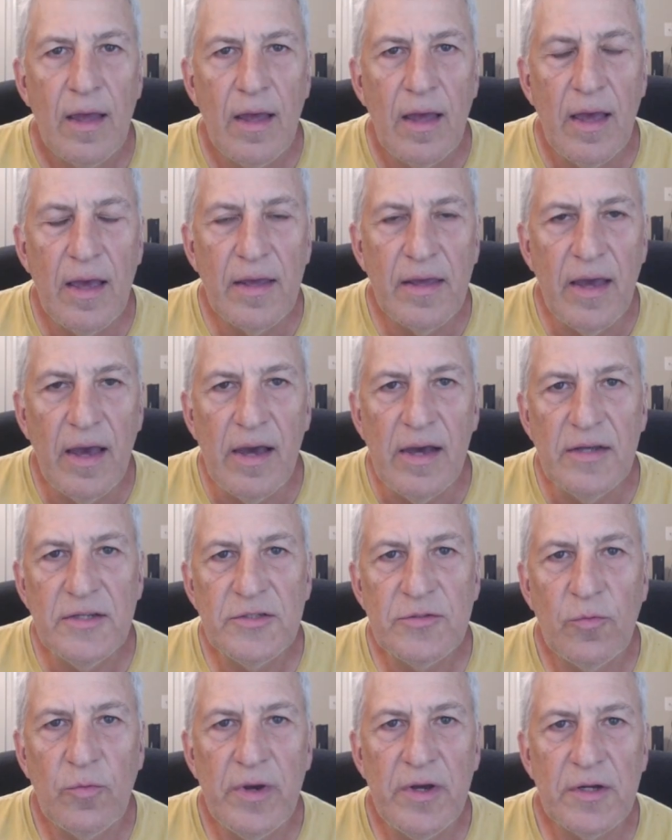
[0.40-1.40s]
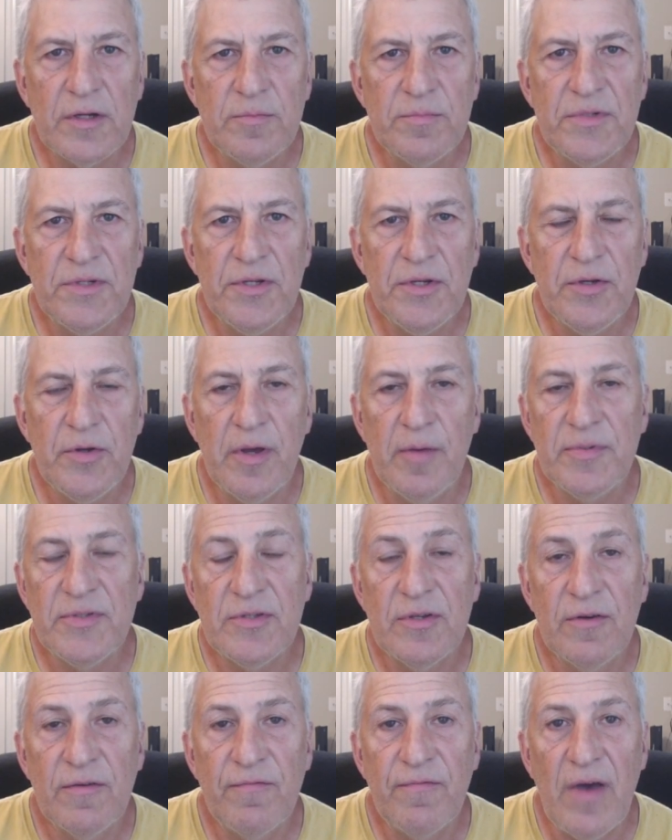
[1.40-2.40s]
Hey guys, welcome to
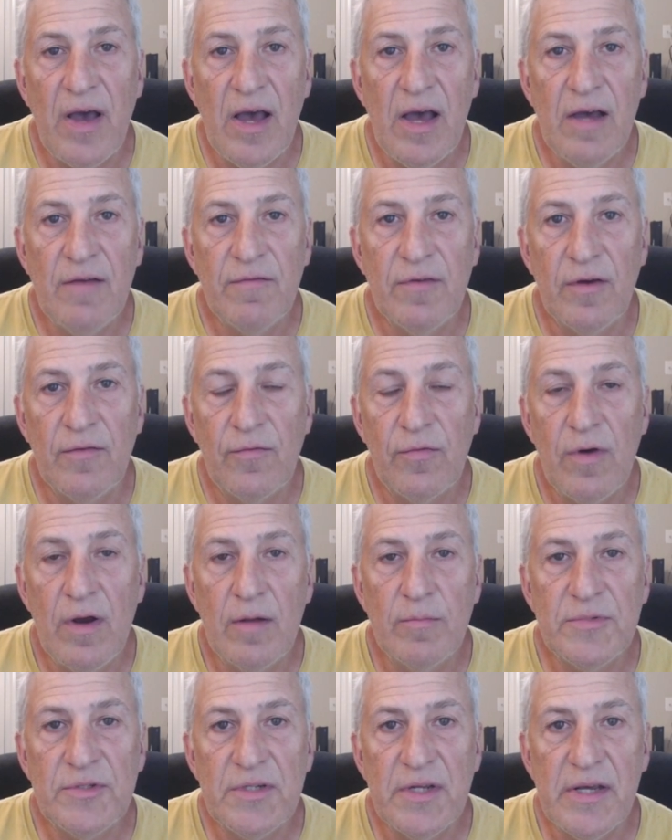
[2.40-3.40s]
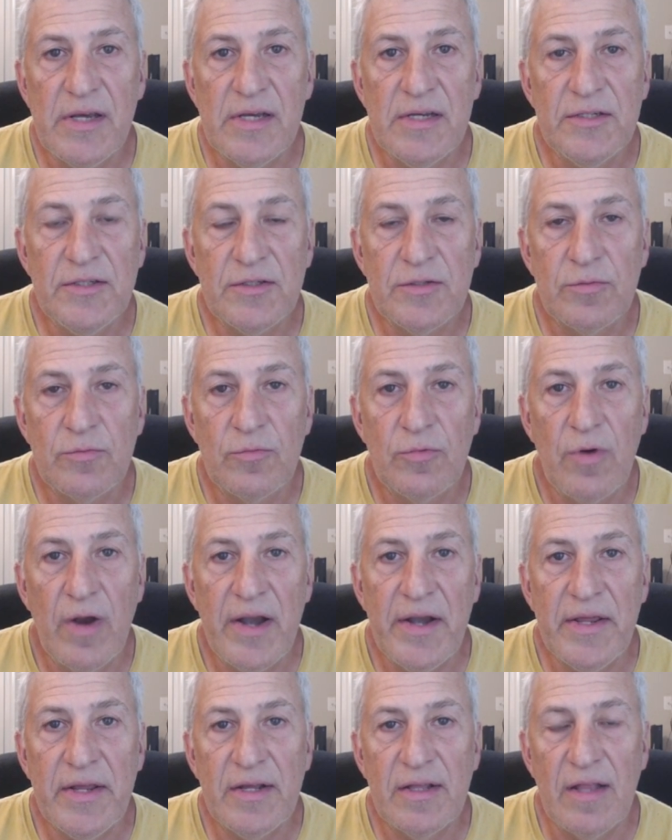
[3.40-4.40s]
episode 5 of Romp Chess
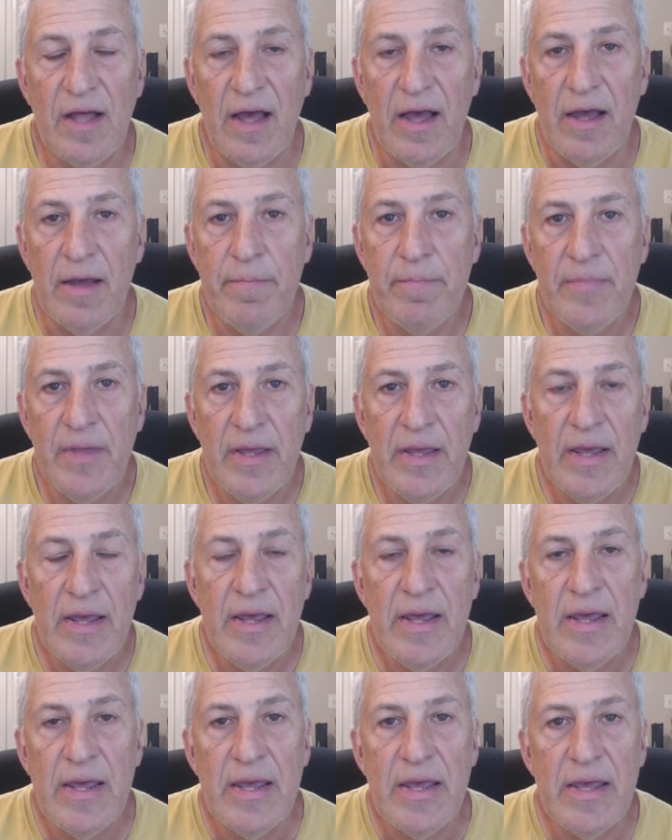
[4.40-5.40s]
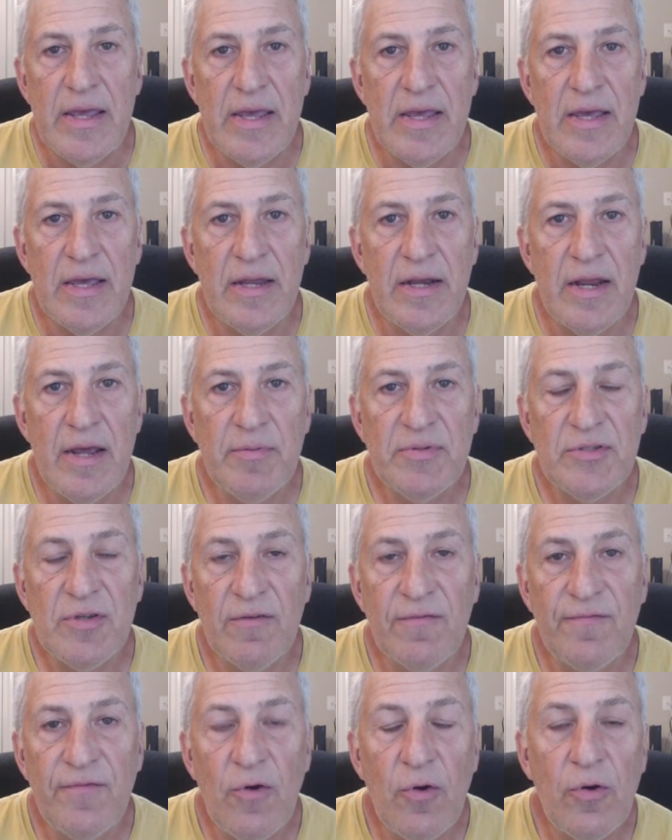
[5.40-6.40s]
Rating Climb. In
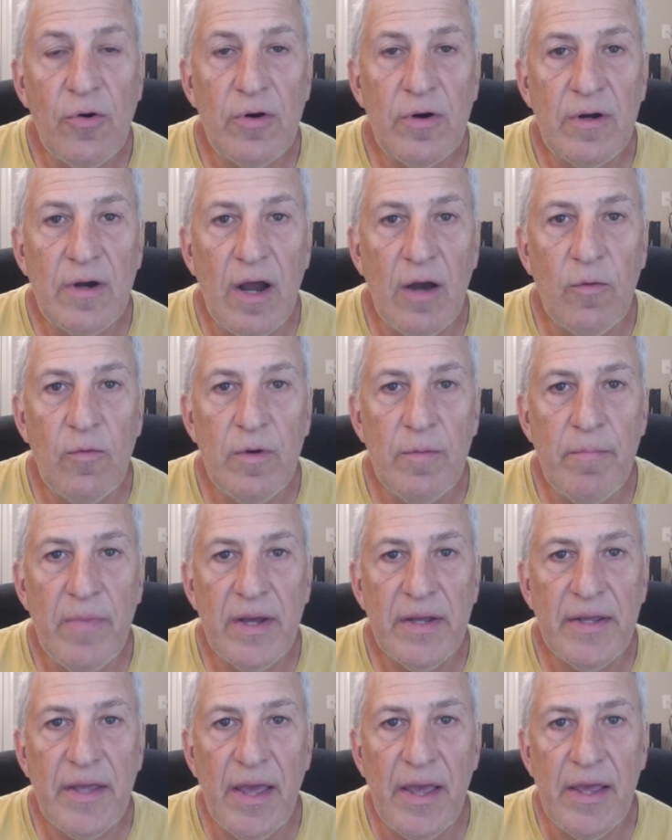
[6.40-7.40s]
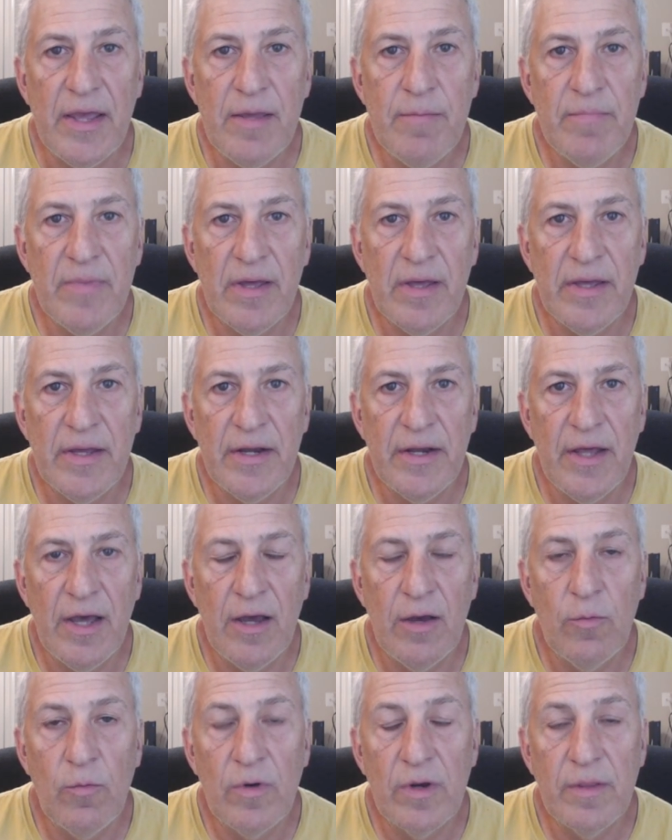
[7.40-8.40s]
episode 4, I won my game, and
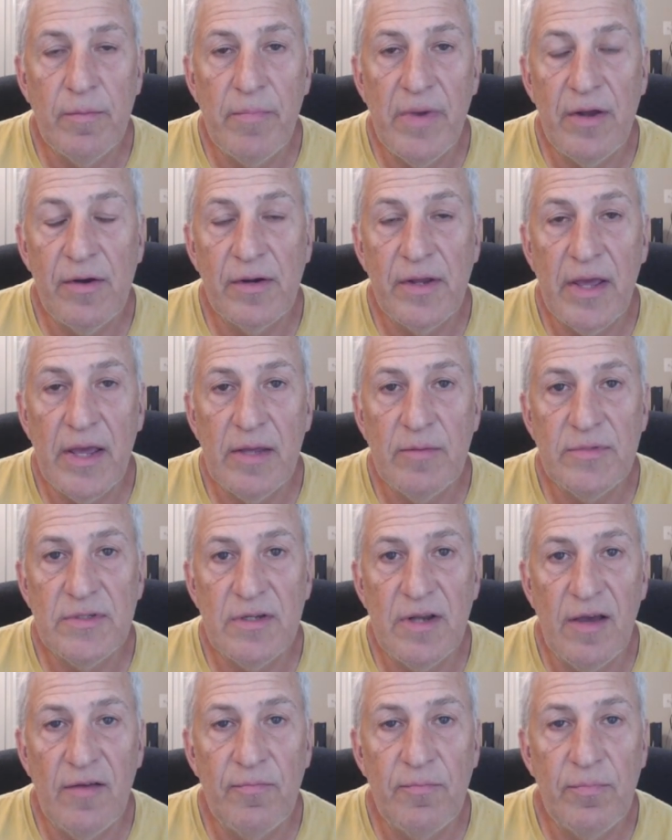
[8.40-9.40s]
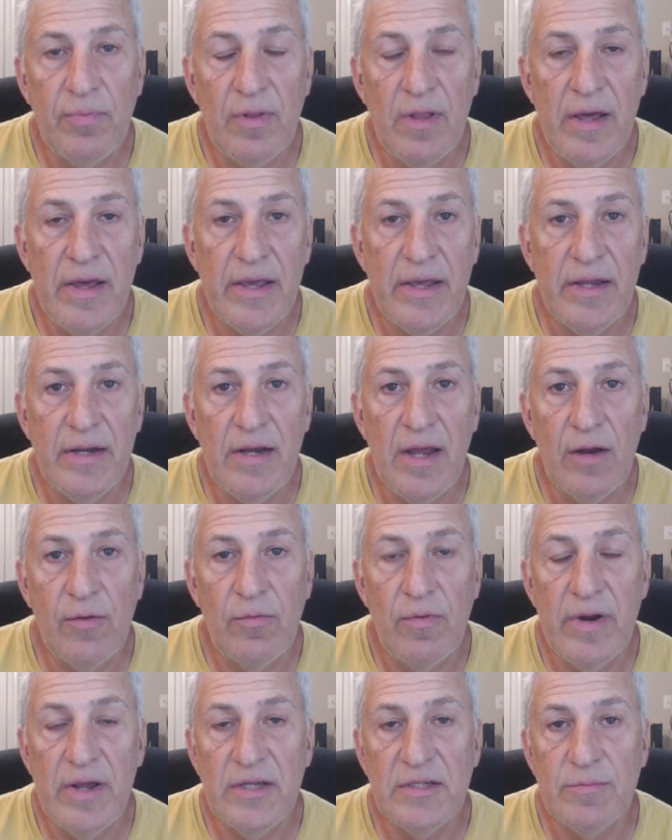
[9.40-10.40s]
one of the better games that I've played, I
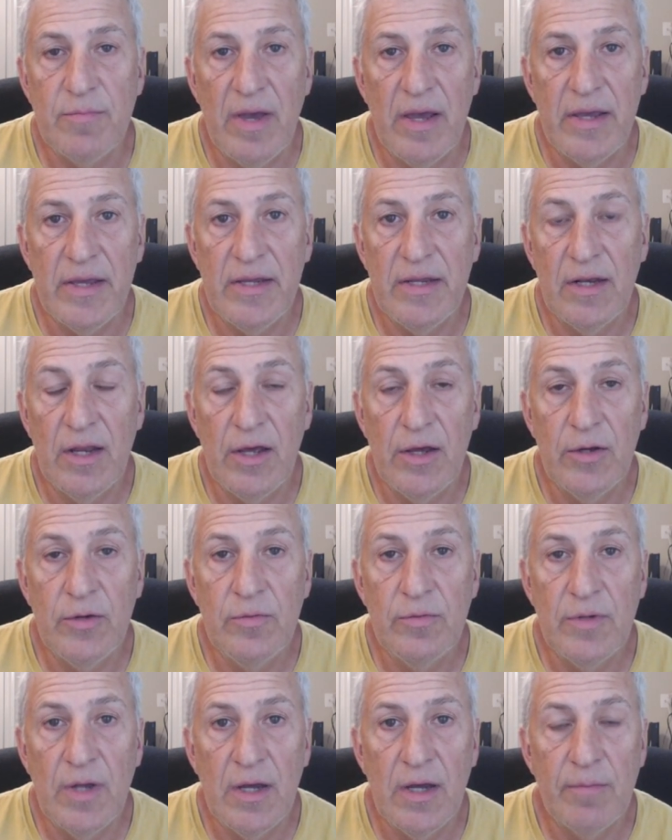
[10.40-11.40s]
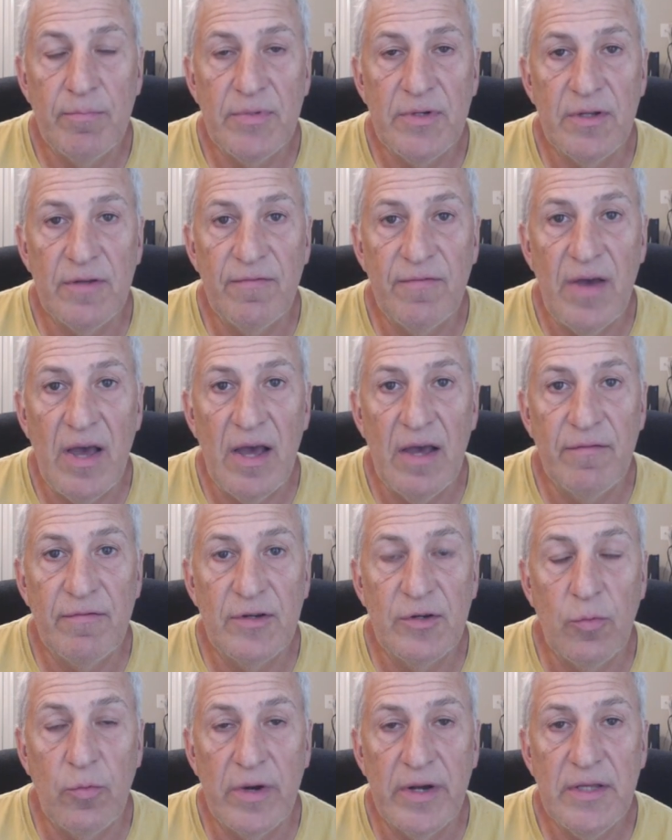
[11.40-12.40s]
raised my ELO up to
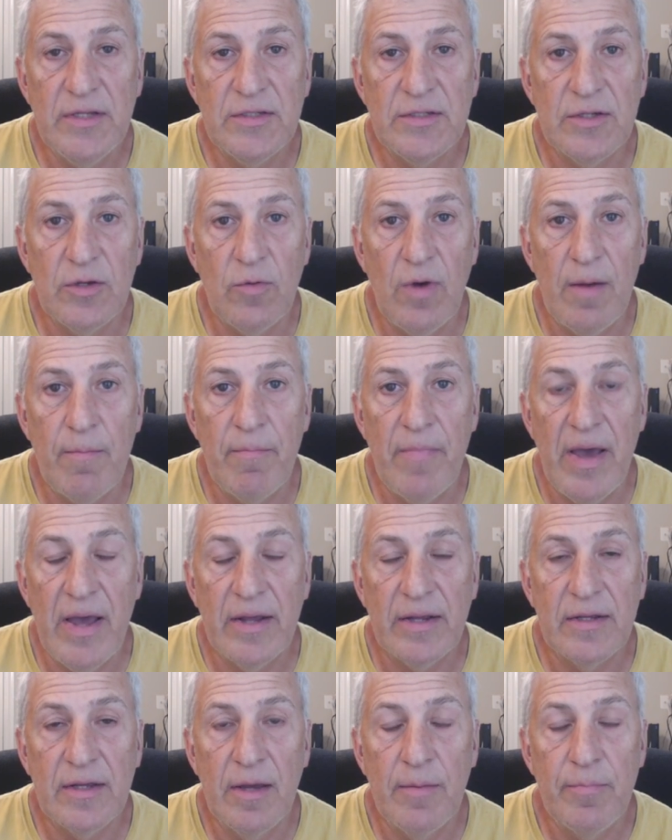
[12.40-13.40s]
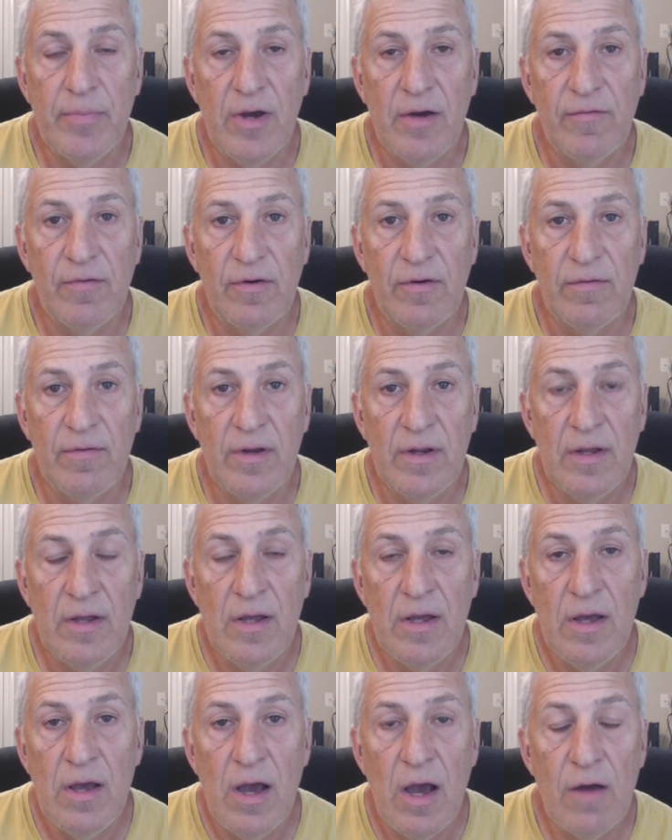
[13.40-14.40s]
520, so I'm back up over
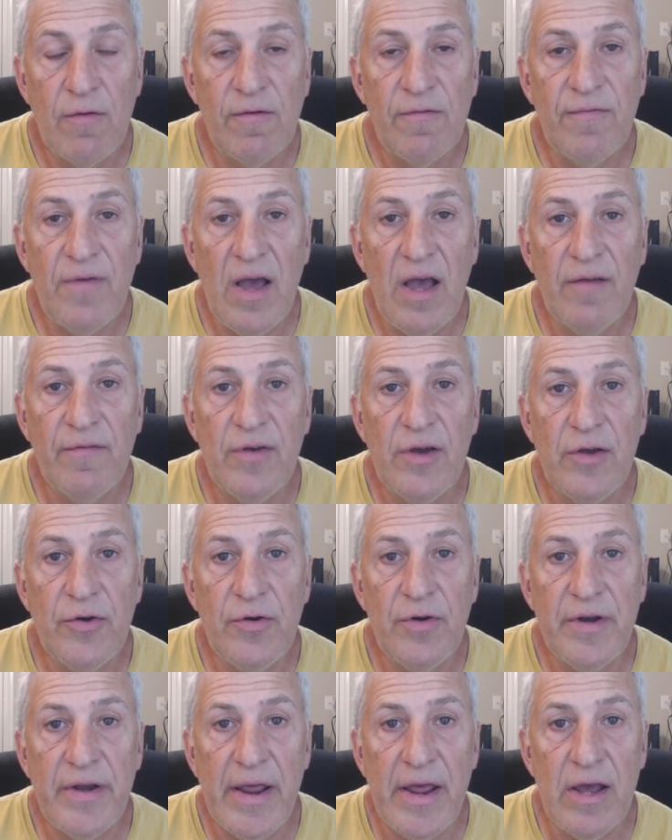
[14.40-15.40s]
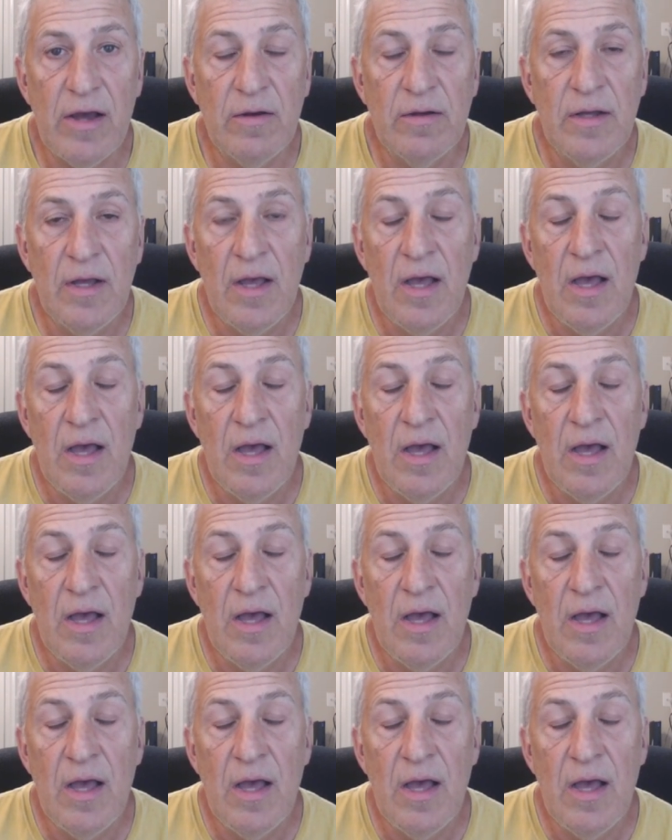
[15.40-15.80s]
500 now.